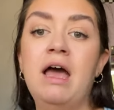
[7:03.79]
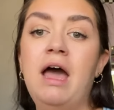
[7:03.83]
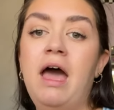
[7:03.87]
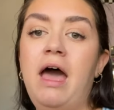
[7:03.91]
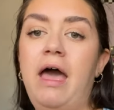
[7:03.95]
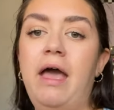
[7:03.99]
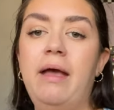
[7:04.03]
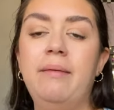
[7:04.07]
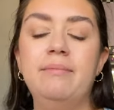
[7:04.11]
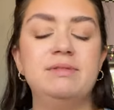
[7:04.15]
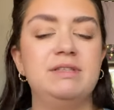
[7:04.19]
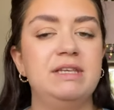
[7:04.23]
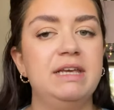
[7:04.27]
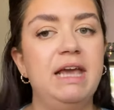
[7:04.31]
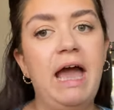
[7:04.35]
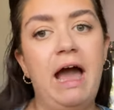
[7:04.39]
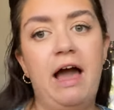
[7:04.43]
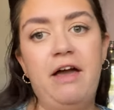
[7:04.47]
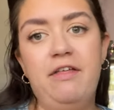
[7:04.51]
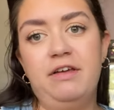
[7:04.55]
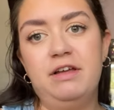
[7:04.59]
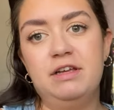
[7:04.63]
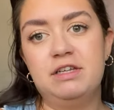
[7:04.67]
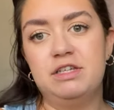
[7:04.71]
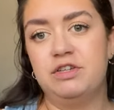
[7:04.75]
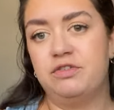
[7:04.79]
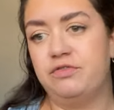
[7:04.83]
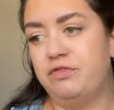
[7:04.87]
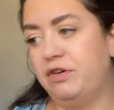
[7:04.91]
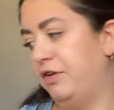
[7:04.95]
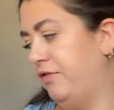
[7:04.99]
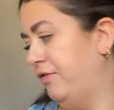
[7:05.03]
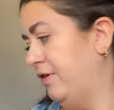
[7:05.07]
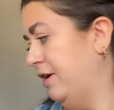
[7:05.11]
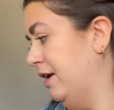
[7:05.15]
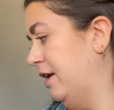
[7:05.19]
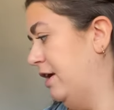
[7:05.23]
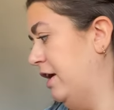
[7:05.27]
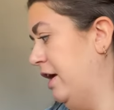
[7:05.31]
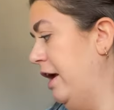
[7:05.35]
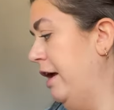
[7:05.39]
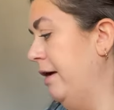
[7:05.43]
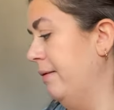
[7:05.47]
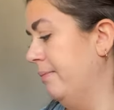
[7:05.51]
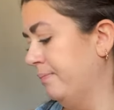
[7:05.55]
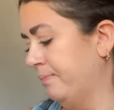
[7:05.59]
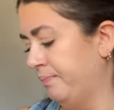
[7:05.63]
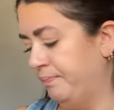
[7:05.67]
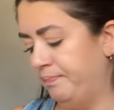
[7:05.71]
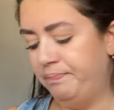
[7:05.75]
Um, so yeah, I think this is really, really cute.
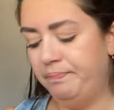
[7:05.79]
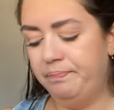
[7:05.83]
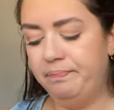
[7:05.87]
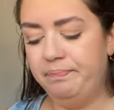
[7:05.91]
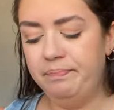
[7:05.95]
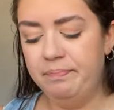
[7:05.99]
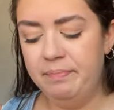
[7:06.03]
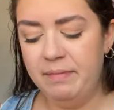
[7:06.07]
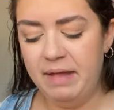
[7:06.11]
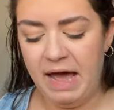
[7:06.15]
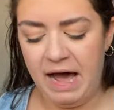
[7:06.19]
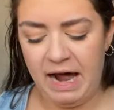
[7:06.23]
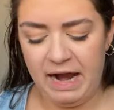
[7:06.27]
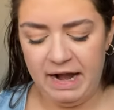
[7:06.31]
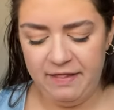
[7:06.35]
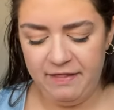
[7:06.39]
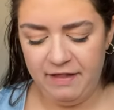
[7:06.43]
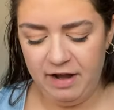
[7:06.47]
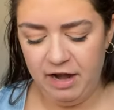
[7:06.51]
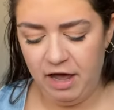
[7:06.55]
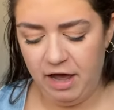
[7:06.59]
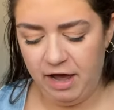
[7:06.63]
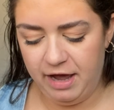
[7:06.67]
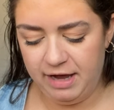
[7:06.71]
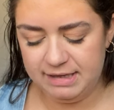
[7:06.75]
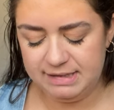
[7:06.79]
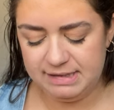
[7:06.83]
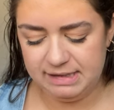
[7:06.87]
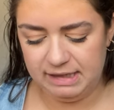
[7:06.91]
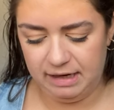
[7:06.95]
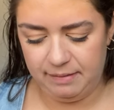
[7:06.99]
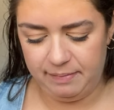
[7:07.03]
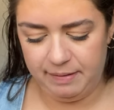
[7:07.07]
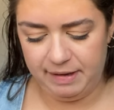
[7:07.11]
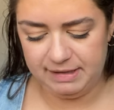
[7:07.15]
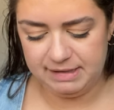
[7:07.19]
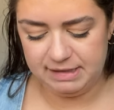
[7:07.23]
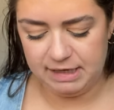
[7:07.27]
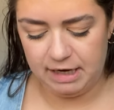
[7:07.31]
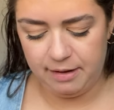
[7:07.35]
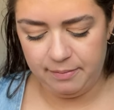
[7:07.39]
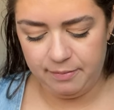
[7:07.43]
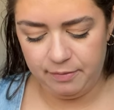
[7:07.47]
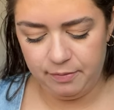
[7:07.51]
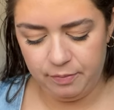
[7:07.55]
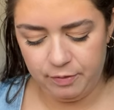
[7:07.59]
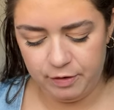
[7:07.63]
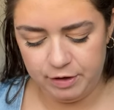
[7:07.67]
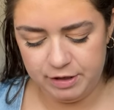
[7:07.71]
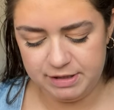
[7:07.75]
And the last thing I picked up
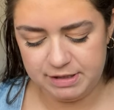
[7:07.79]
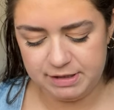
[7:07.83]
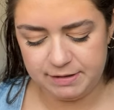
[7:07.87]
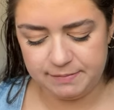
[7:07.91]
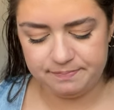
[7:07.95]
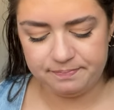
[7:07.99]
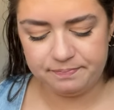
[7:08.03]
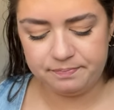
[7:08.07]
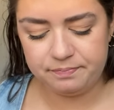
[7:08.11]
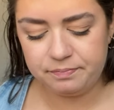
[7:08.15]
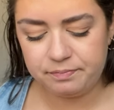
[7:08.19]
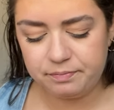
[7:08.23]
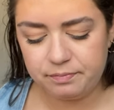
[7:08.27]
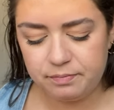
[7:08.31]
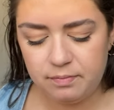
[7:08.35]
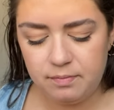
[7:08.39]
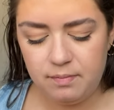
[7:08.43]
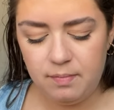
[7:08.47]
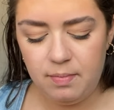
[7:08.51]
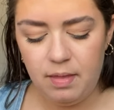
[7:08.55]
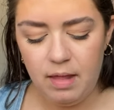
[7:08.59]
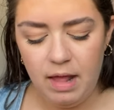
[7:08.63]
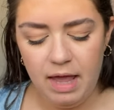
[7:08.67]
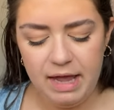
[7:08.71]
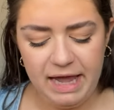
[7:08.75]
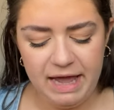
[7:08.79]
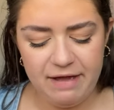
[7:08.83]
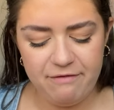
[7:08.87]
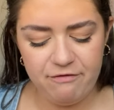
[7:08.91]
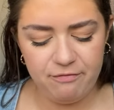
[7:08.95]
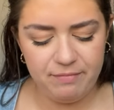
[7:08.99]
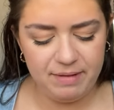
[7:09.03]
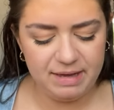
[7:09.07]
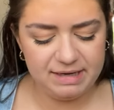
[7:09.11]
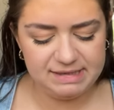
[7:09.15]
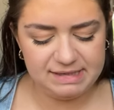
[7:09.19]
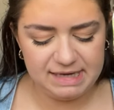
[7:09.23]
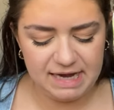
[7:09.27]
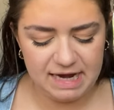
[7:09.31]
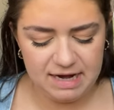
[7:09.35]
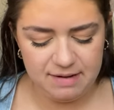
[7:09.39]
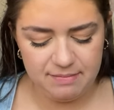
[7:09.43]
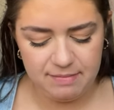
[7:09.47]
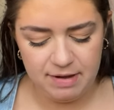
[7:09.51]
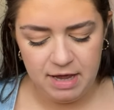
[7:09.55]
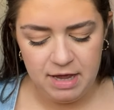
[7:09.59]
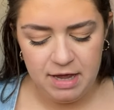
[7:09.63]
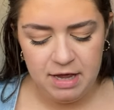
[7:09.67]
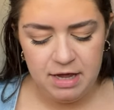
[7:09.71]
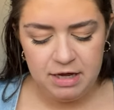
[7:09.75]
was, again, from that
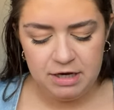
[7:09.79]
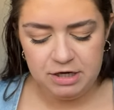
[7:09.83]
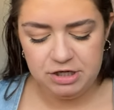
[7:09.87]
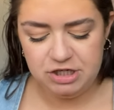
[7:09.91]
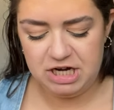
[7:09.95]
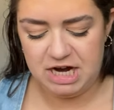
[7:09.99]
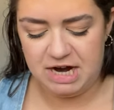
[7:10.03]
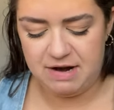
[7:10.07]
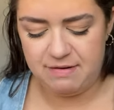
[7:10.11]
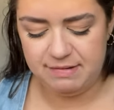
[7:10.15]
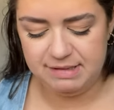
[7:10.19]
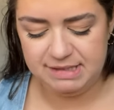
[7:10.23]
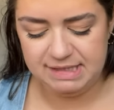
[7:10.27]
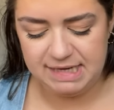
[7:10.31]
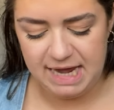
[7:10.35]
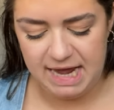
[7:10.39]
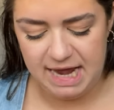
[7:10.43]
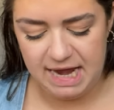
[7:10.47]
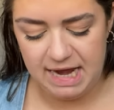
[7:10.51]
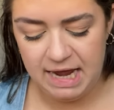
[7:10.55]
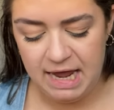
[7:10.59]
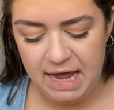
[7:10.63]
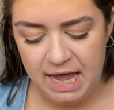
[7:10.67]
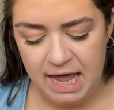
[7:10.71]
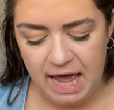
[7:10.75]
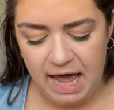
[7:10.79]
same charity.